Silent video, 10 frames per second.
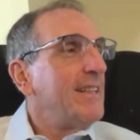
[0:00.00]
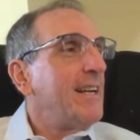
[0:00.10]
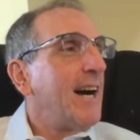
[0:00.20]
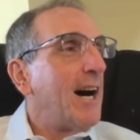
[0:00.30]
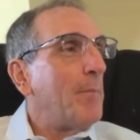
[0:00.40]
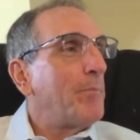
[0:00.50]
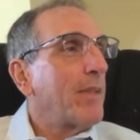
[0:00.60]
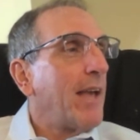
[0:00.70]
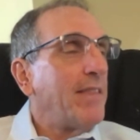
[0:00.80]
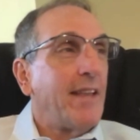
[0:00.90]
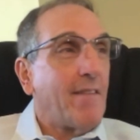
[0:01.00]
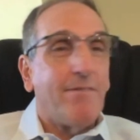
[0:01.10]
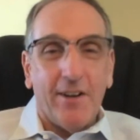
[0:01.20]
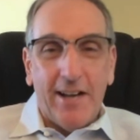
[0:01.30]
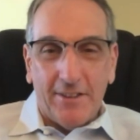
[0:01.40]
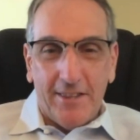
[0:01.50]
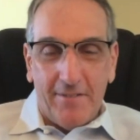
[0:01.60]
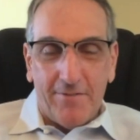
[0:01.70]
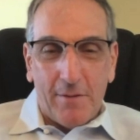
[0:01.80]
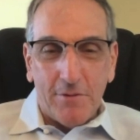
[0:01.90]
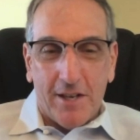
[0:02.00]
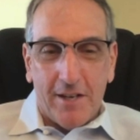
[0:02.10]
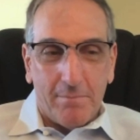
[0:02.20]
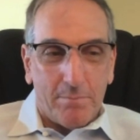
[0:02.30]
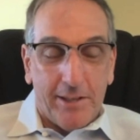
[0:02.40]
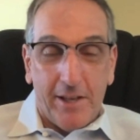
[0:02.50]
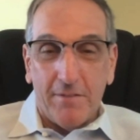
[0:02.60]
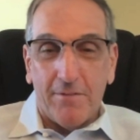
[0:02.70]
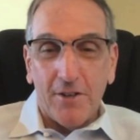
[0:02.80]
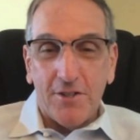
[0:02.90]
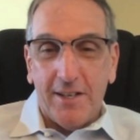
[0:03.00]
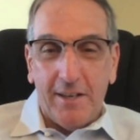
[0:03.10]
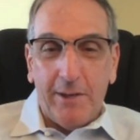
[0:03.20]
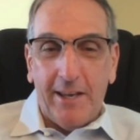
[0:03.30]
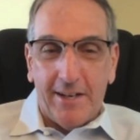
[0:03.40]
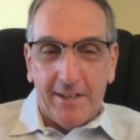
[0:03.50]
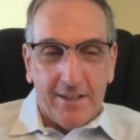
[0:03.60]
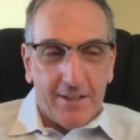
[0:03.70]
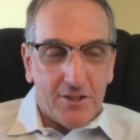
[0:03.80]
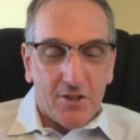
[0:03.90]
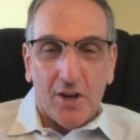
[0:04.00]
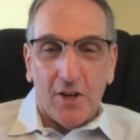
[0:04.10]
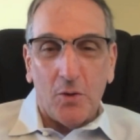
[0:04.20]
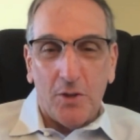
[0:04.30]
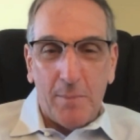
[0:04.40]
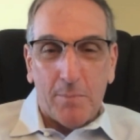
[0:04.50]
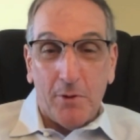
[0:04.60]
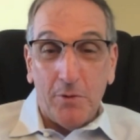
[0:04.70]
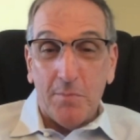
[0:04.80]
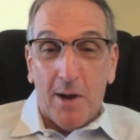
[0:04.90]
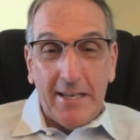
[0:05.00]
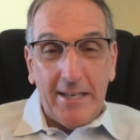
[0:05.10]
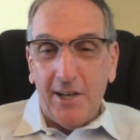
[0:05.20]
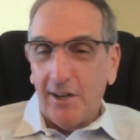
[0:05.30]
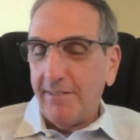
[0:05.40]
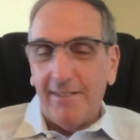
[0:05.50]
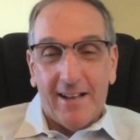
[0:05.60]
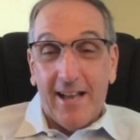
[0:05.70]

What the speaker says: And then I figured out that if I was going to play on the varsity, we had a star goalkeeper who was my year.